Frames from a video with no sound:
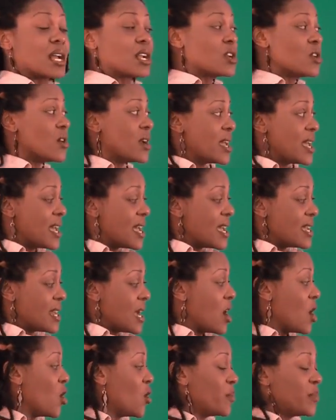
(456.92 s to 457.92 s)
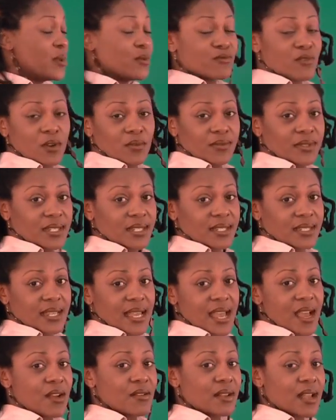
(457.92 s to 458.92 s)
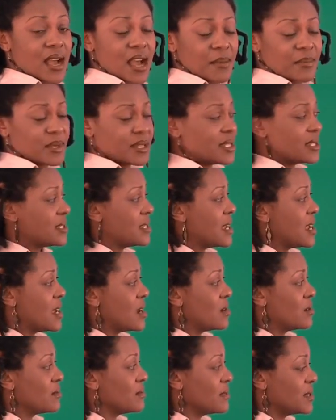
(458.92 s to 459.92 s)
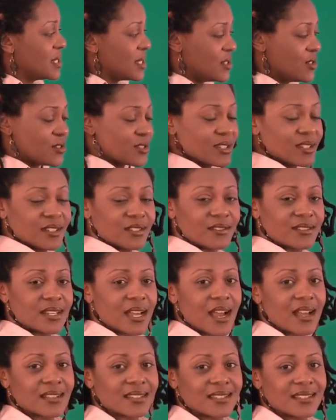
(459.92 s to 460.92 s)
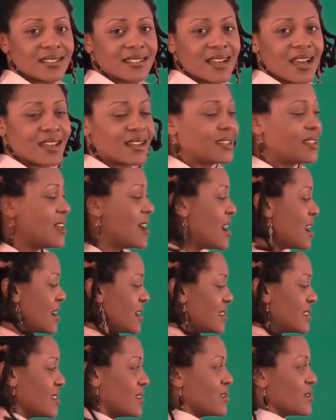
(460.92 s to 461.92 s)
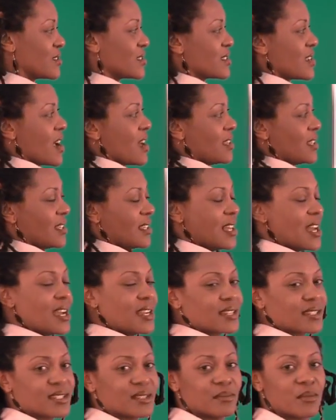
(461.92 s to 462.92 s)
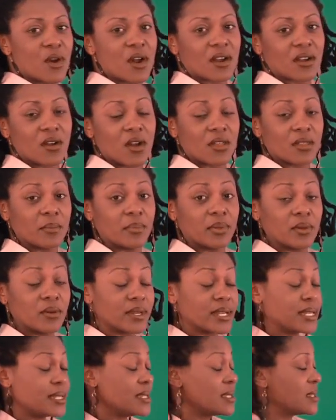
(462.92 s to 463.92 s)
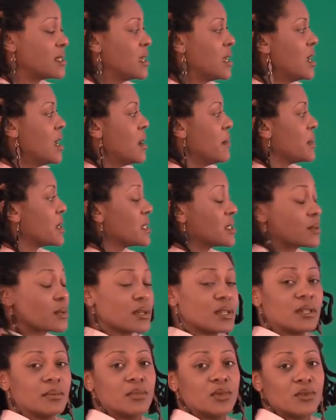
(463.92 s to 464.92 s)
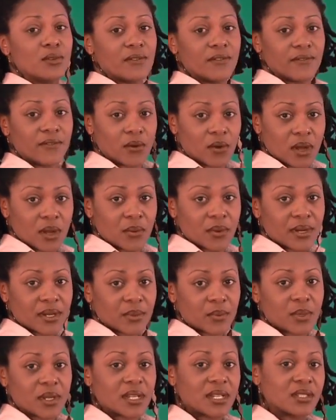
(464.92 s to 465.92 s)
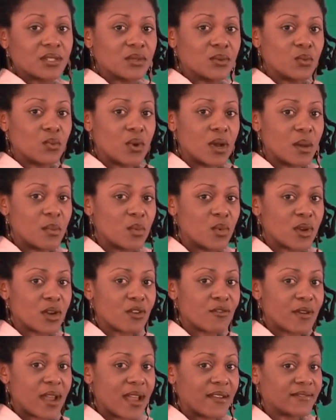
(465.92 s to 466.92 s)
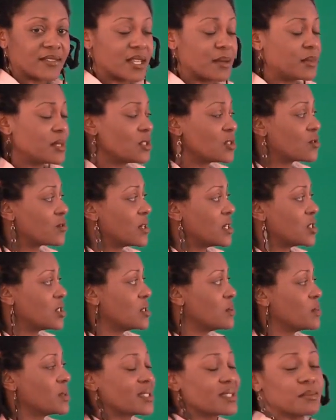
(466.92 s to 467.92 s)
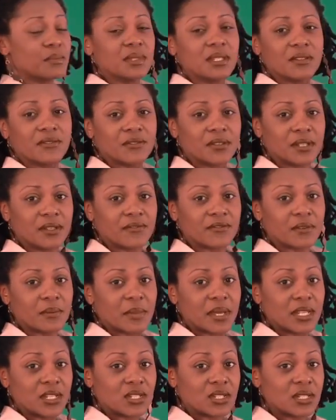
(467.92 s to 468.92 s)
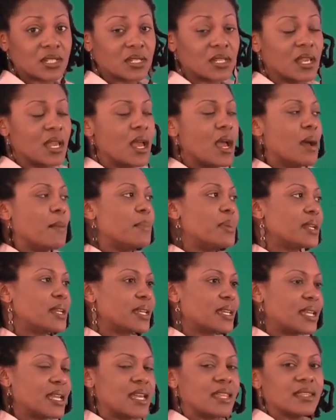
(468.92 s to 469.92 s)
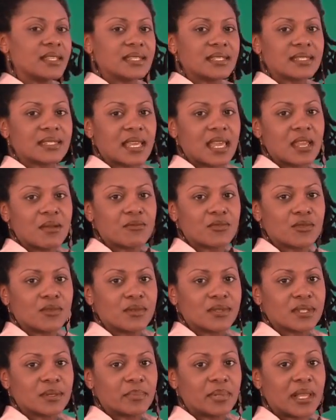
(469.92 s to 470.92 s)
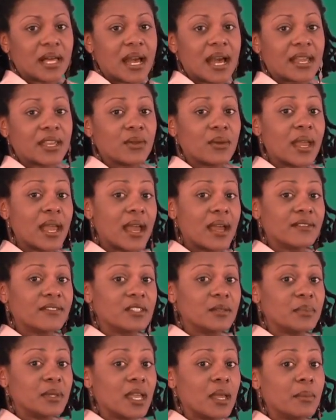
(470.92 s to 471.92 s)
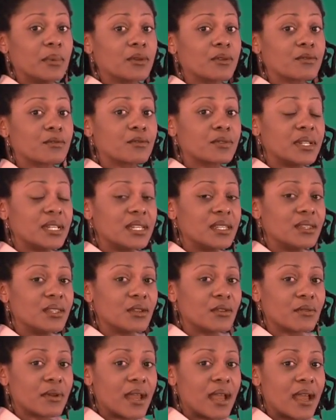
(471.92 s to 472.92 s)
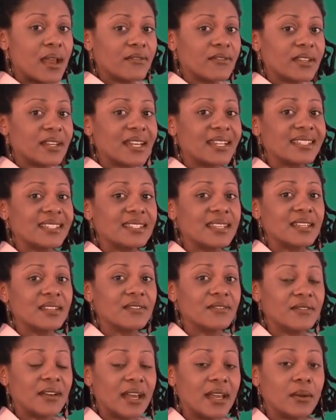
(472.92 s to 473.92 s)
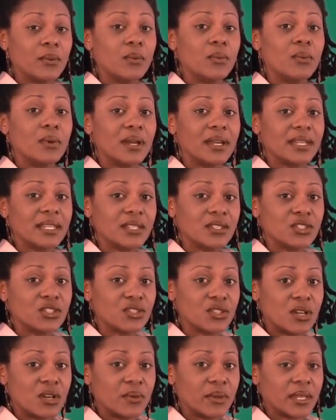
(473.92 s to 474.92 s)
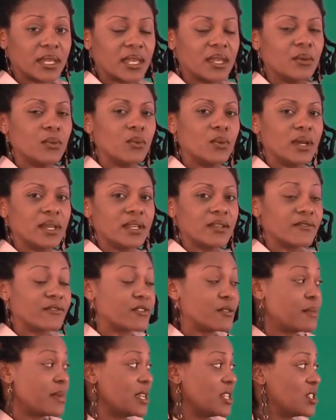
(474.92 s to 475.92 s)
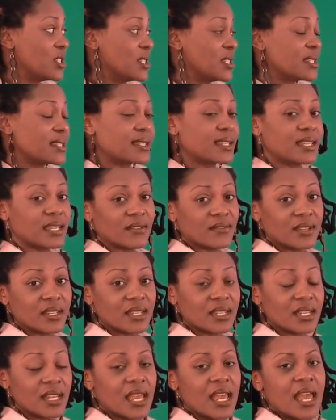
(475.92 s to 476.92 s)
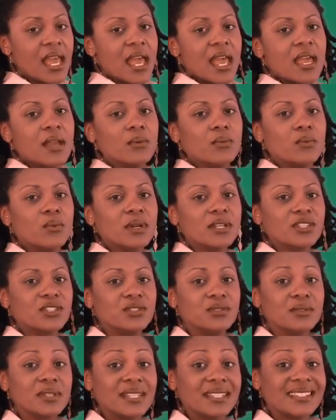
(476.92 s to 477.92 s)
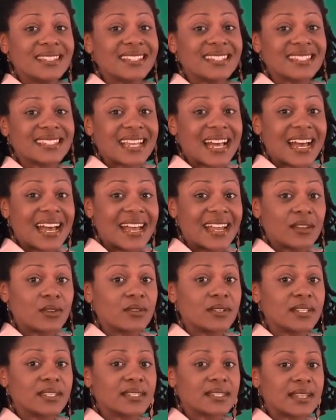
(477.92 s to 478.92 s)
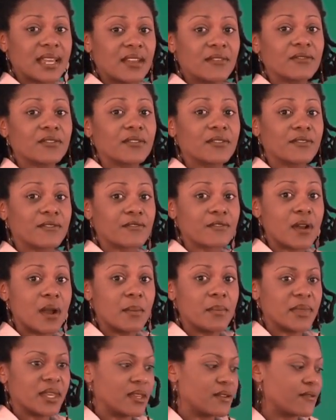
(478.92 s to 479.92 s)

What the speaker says: Go ahead, I hope you wrote this down, copied it down, did your little dots and dotted lines and your solid line to mark all the points, because we're going to move forward. We're going to do one more graph demonstration with some different information, but again, the same rules apply. You have to be able to read the graph and identify what it's showing and what information is given and what you can decide or decipher from the